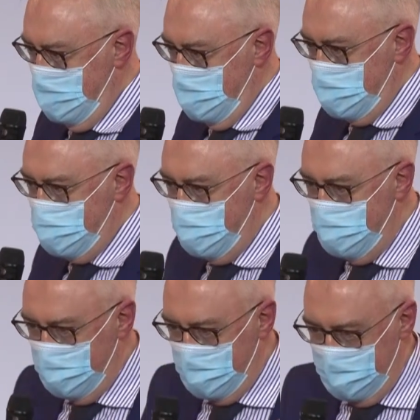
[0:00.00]
a
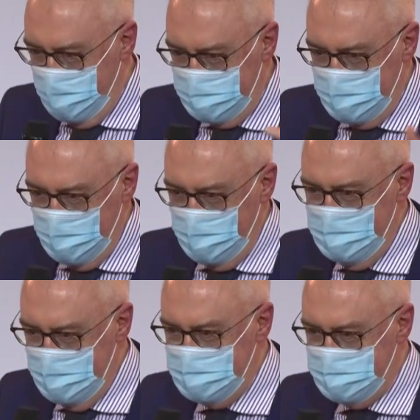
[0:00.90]
group of your
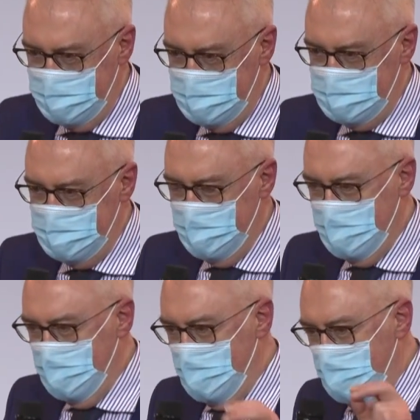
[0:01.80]
ministries,
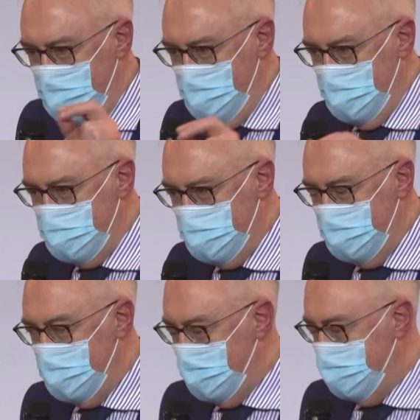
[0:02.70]
not only
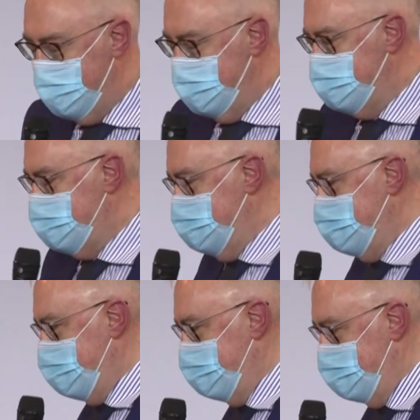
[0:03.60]
the health ministries,
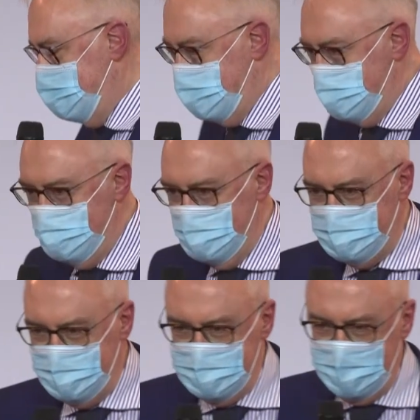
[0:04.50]
but the research
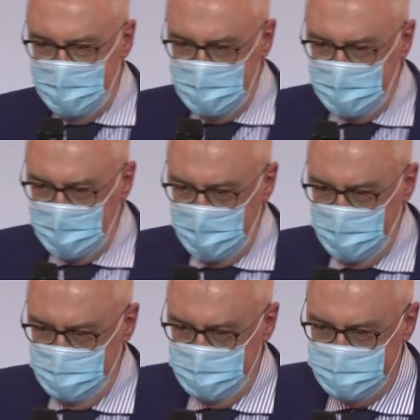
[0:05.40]
ministries sitting together.
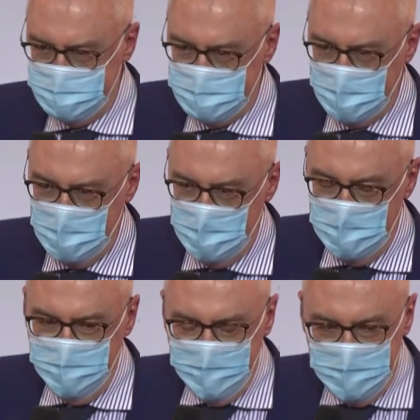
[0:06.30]

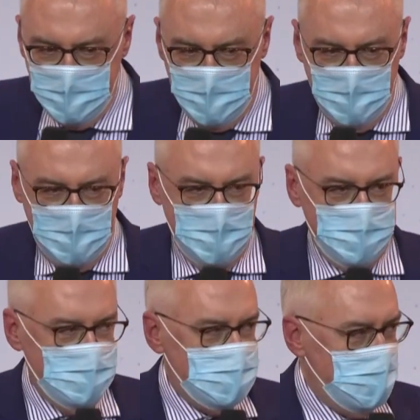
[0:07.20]
And let
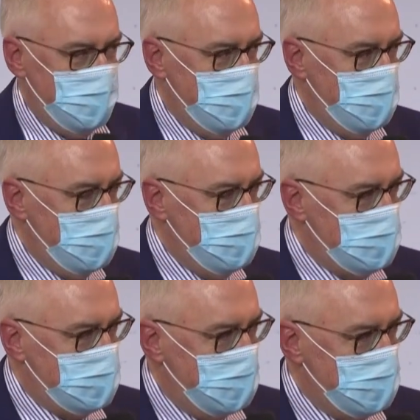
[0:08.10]
me tell you that when we
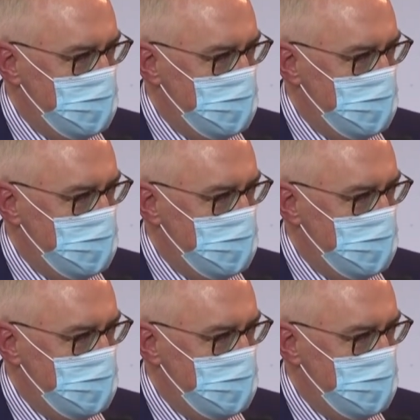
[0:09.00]
started